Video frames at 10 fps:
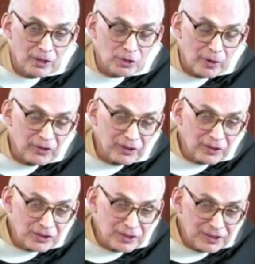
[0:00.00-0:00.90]
So I think
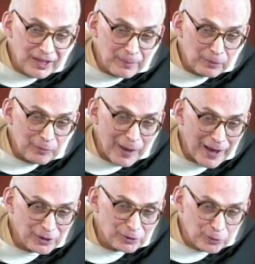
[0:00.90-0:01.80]
there's an example of
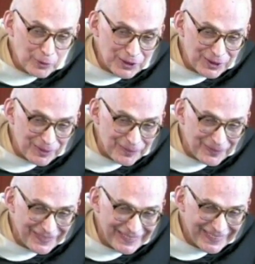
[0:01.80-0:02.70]
pastoral wisdom
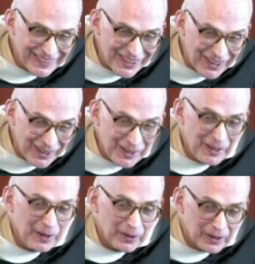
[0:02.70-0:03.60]
there
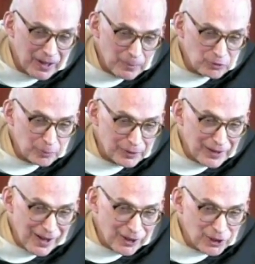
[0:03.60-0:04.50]
that comes from the
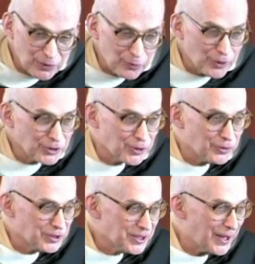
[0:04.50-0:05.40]
knowledge of one's
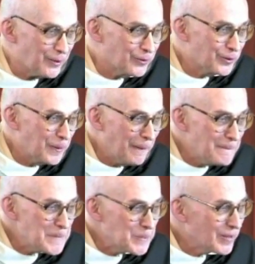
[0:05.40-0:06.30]
own self,
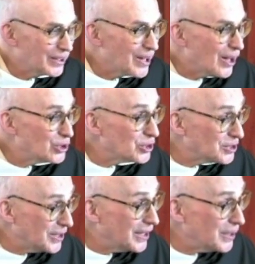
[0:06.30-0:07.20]
a knowledge
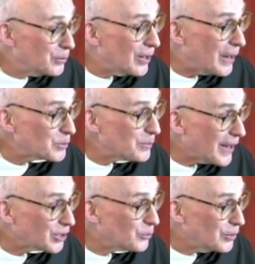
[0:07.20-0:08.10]
extending perhaps
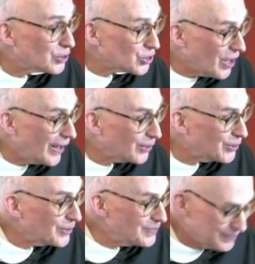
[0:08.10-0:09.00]
back to one's
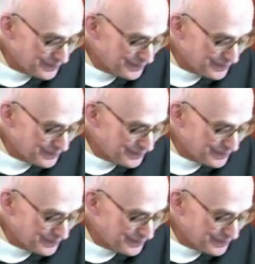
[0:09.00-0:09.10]
childhood.